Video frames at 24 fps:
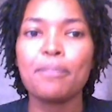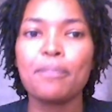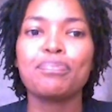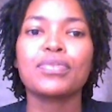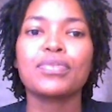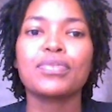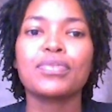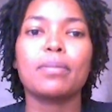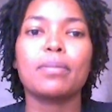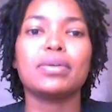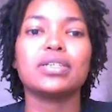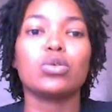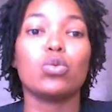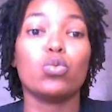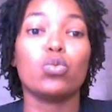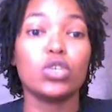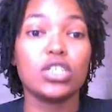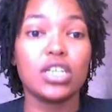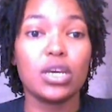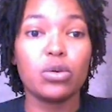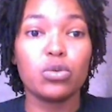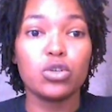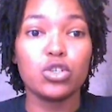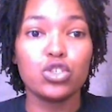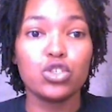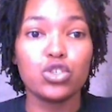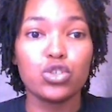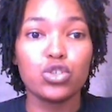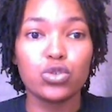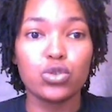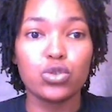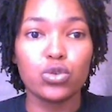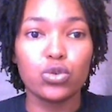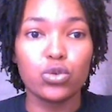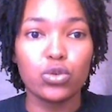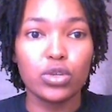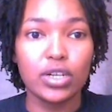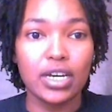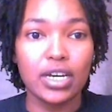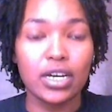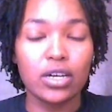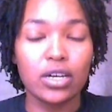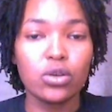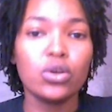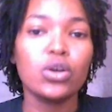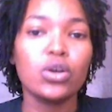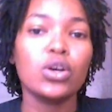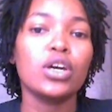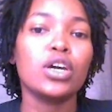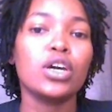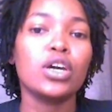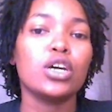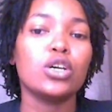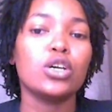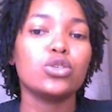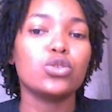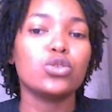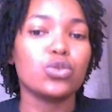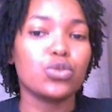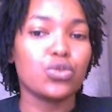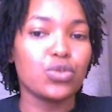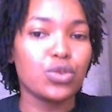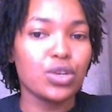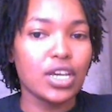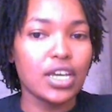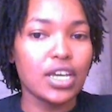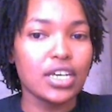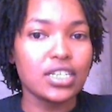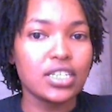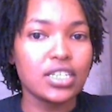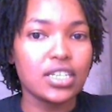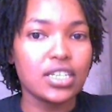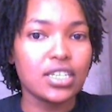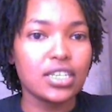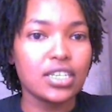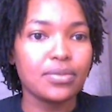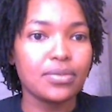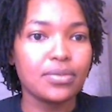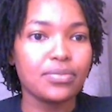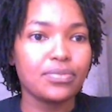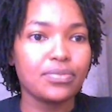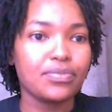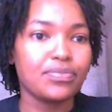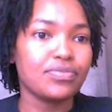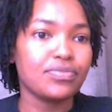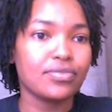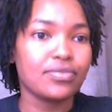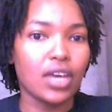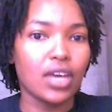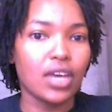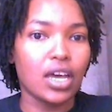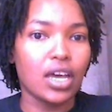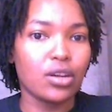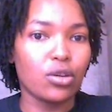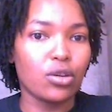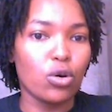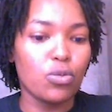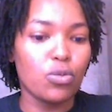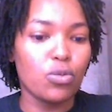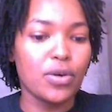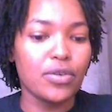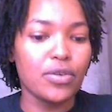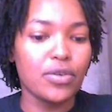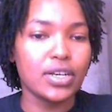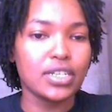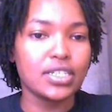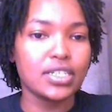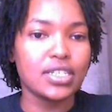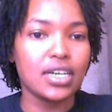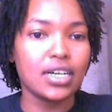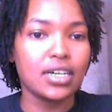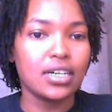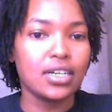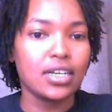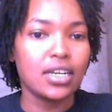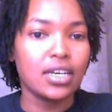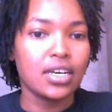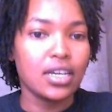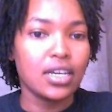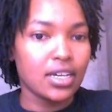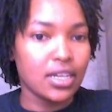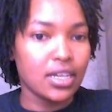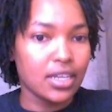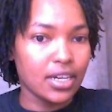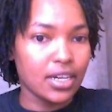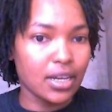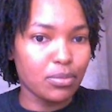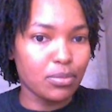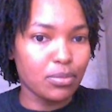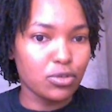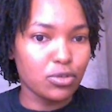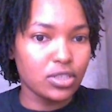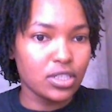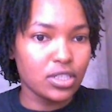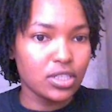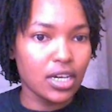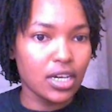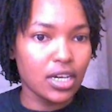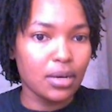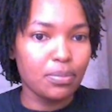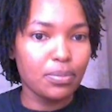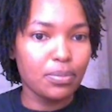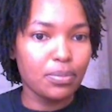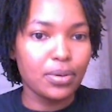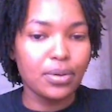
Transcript: But what I want you to know now, to create an operator, double tap,